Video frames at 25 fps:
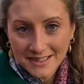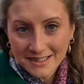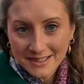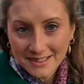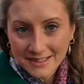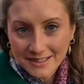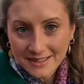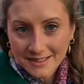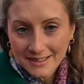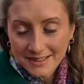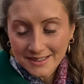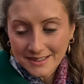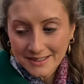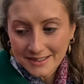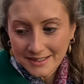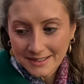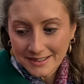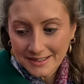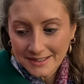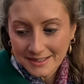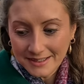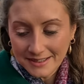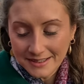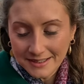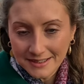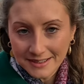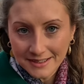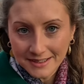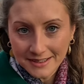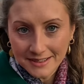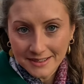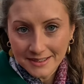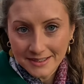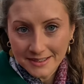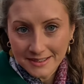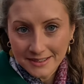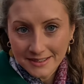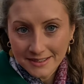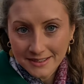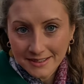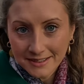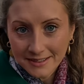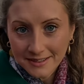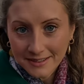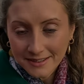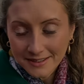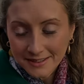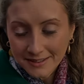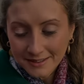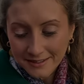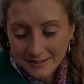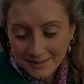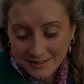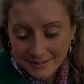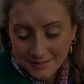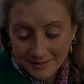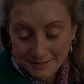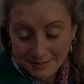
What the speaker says: No words are spoken by the person on screen.